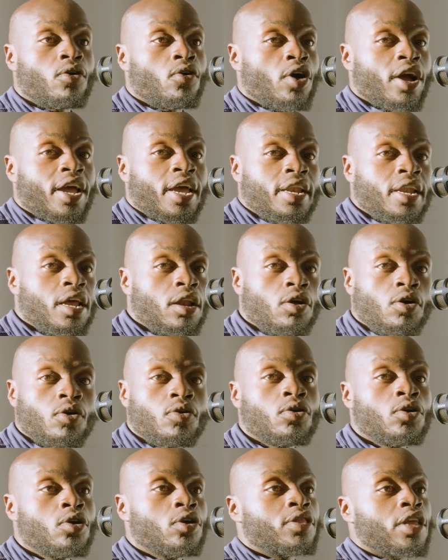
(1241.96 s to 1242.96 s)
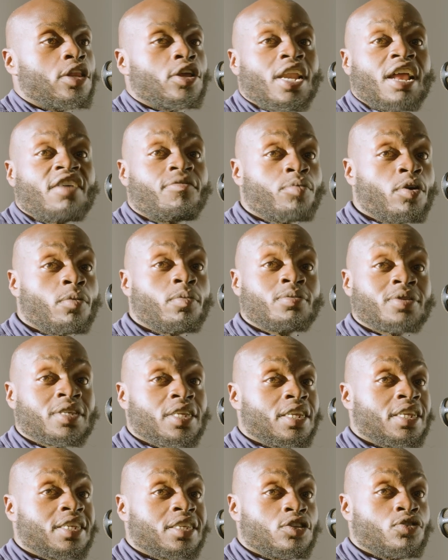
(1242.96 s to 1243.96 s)
or Canelo, then you're gonna have
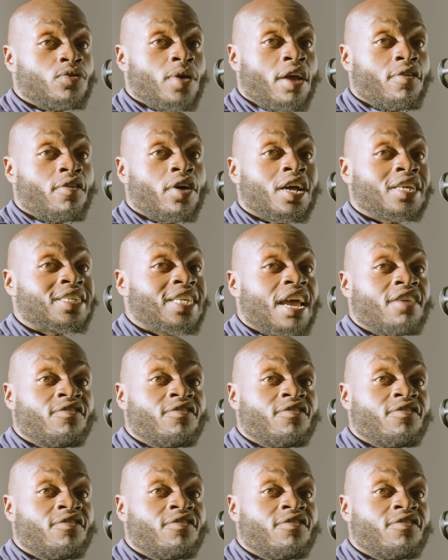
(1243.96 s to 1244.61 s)
problems in this new era, because